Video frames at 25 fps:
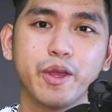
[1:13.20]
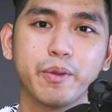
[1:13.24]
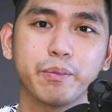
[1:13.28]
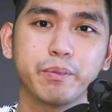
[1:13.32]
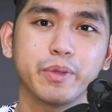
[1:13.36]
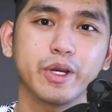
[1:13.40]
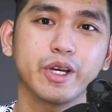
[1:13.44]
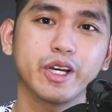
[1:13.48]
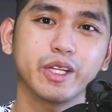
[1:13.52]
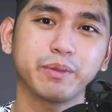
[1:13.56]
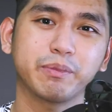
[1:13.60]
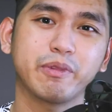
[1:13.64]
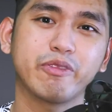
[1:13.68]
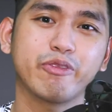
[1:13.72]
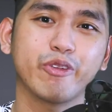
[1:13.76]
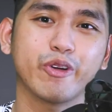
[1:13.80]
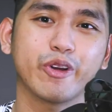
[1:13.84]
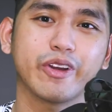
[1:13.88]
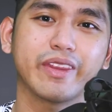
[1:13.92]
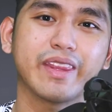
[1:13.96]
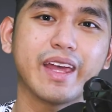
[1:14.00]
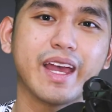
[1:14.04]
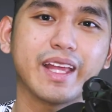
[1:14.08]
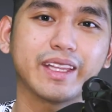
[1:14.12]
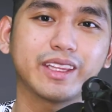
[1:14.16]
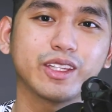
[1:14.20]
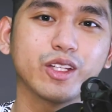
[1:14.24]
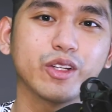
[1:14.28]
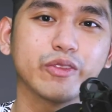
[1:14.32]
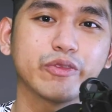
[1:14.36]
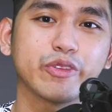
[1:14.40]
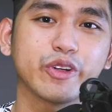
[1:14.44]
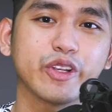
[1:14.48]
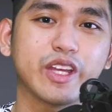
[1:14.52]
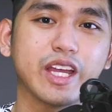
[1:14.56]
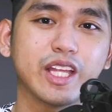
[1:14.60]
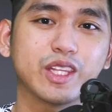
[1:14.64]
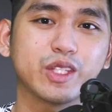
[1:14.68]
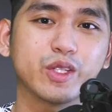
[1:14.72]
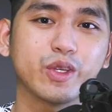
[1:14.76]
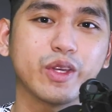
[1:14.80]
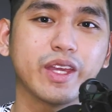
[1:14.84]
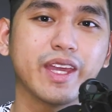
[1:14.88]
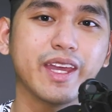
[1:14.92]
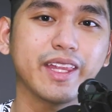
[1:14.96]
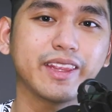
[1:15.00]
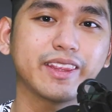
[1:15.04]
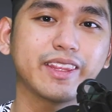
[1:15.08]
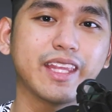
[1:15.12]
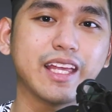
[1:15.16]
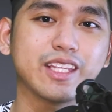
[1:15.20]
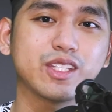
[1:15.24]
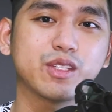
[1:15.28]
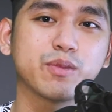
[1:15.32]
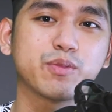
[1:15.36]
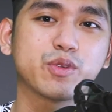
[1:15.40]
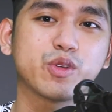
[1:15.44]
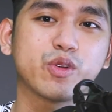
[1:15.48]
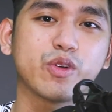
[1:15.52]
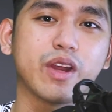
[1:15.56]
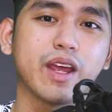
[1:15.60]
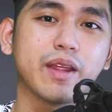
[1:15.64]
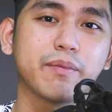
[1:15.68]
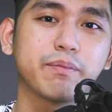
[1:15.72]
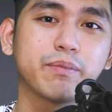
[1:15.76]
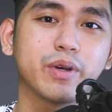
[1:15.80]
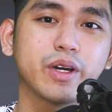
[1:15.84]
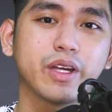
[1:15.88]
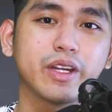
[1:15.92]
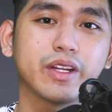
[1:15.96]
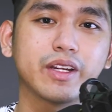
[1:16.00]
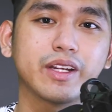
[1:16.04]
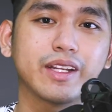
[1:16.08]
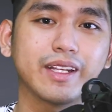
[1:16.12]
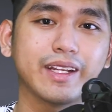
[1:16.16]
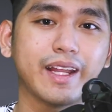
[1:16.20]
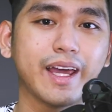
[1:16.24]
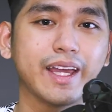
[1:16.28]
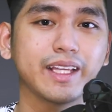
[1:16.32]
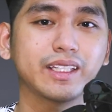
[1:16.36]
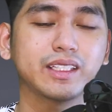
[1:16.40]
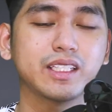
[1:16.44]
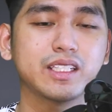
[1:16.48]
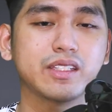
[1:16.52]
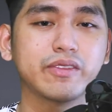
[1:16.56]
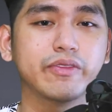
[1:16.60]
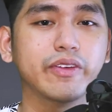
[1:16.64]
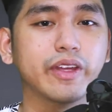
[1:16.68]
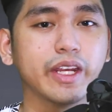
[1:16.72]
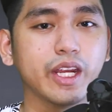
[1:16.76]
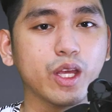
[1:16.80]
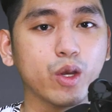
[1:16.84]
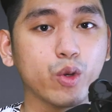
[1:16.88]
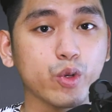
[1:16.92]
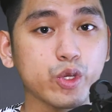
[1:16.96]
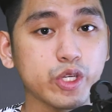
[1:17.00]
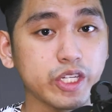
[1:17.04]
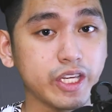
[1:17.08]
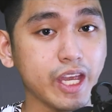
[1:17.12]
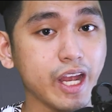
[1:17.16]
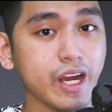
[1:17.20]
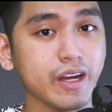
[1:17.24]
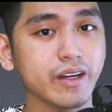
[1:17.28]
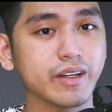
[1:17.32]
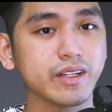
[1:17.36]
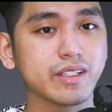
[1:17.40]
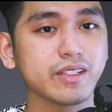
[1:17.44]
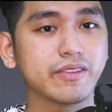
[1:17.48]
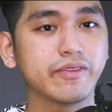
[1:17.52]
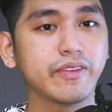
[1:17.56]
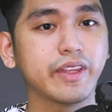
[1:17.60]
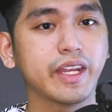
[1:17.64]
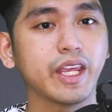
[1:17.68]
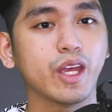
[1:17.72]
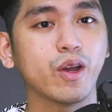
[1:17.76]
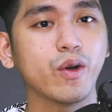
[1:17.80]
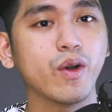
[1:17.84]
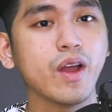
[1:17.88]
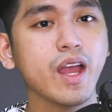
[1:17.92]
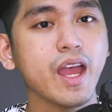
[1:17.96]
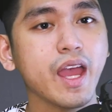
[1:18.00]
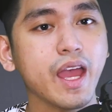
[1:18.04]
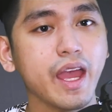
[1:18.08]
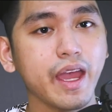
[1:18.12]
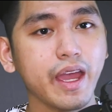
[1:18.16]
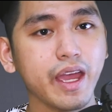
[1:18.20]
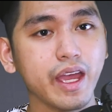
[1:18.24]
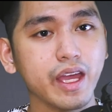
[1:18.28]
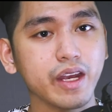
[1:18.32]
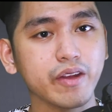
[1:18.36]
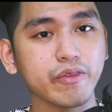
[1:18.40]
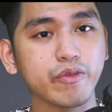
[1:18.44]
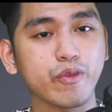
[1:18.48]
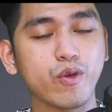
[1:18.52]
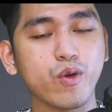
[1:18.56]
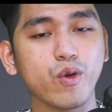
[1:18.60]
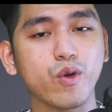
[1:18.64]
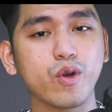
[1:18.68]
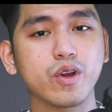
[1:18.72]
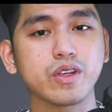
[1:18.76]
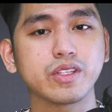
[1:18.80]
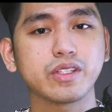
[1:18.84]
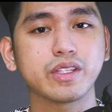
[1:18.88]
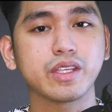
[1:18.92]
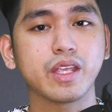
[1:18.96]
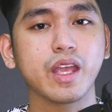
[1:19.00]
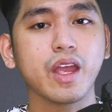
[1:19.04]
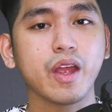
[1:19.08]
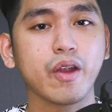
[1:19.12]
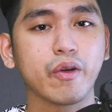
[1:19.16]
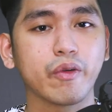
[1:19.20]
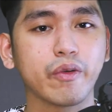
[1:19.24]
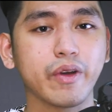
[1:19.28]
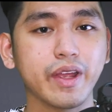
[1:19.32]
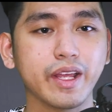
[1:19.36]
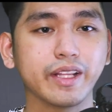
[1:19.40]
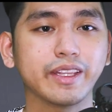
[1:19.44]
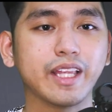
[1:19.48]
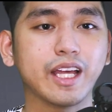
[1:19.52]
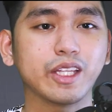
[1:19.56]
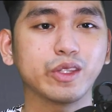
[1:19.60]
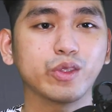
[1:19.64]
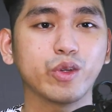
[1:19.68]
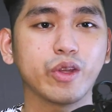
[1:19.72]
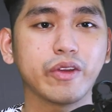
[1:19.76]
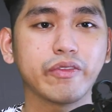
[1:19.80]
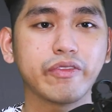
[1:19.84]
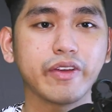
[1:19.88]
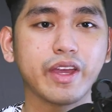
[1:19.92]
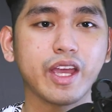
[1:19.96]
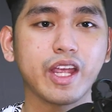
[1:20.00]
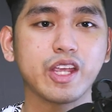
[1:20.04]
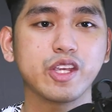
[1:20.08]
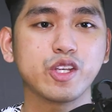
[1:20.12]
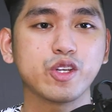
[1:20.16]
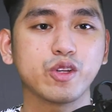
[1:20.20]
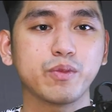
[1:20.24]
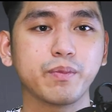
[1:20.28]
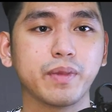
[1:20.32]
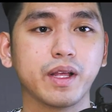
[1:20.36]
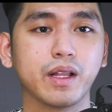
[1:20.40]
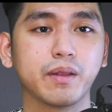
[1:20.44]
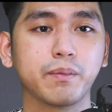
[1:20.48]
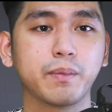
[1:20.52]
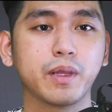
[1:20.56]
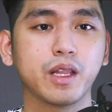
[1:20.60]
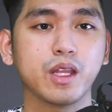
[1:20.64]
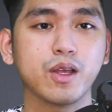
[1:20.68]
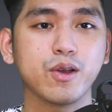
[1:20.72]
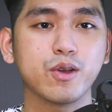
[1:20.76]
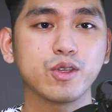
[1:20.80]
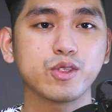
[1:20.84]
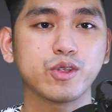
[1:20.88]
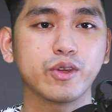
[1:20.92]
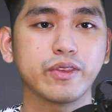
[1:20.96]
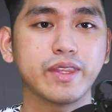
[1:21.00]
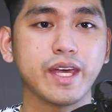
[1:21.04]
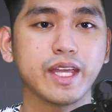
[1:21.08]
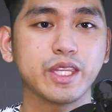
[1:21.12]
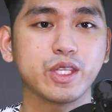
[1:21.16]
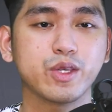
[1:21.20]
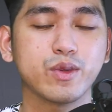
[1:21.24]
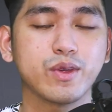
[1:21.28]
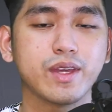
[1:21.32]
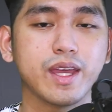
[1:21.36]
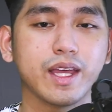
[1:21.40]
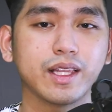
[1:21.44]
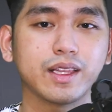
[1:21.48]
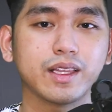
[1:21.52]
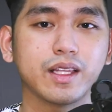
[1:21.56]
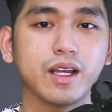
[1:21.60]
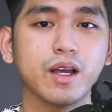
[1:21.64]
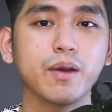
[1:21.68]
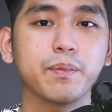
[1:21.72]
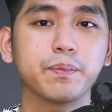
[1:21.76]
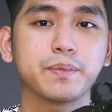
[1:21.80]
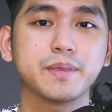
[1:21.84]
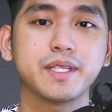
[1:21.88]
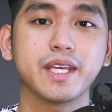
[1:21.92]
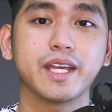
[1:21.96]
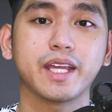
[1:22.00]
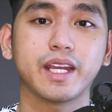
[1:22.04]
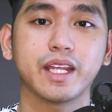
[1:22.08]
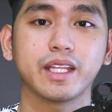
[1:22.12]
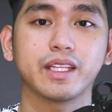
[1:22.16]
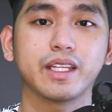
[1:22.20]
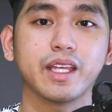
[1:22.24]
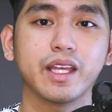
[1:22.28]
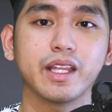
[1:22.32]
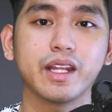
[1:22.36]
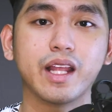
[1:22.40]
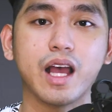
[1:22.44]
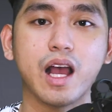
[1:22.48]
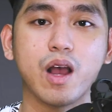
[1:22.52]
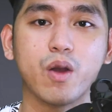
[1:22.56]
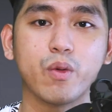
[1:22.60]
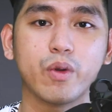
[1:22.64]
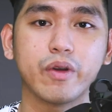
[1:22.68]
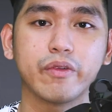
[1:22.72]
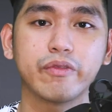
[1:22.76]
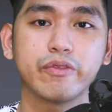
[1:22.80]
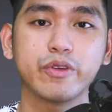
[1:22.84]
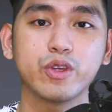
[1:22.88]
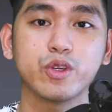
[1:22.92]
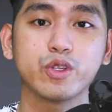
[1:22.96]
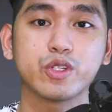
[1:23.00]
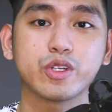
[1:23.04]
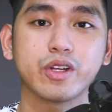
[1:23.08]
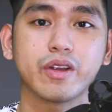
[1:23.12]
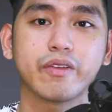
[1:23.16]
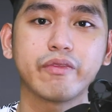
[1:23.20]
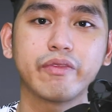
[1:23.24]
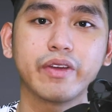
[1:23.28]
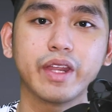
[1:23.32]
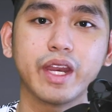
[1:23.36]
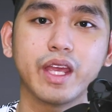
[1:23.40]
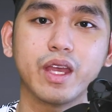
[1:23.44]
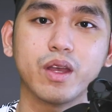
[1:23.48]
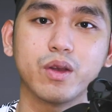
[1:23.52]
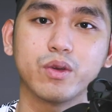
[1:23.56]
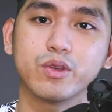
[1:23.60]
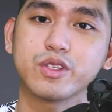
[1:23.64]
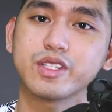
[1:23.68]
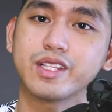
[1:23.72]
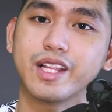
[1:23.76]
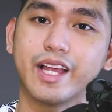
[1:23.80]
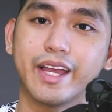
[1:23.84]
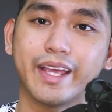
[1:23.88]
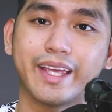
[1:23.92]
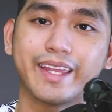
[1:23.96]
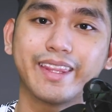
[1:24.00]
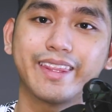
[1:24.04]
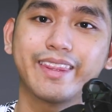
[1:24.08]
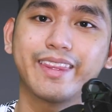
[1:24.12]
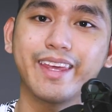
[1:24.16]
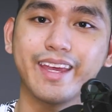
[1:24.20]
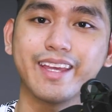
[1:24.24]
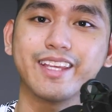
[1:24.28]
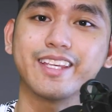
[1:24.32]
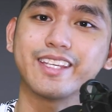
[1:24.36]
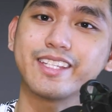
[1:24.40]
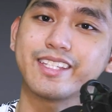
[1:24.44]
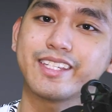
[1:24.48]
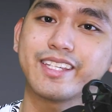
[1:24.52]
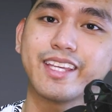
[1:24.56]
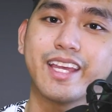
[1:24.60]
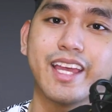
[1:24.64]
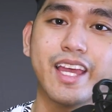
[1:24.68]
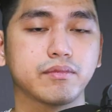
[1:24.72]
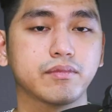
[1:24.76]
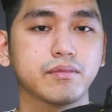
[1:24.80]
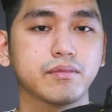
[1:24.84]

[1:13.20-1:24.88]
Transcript: But before that, don't forget to hit that subscribe button, like this video, share this video, and of course, ring that notification bell below so that you get updated in our future videos like this.